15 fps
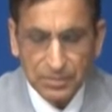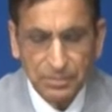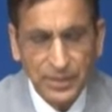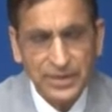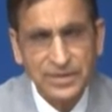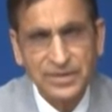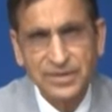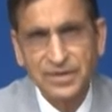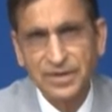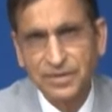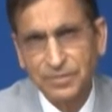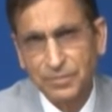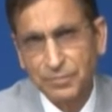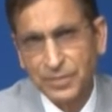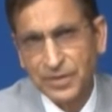but their
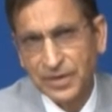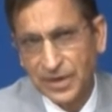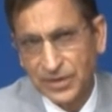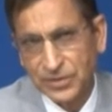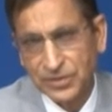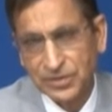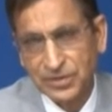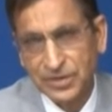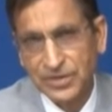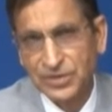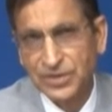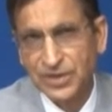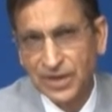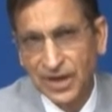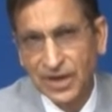interpretation
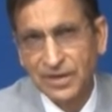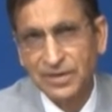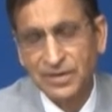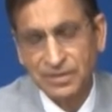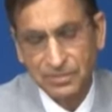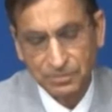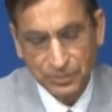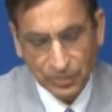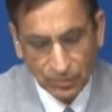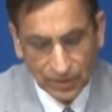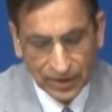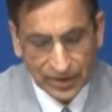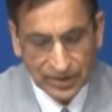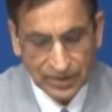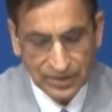does not
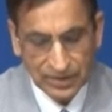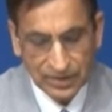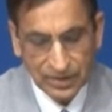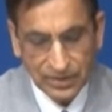provide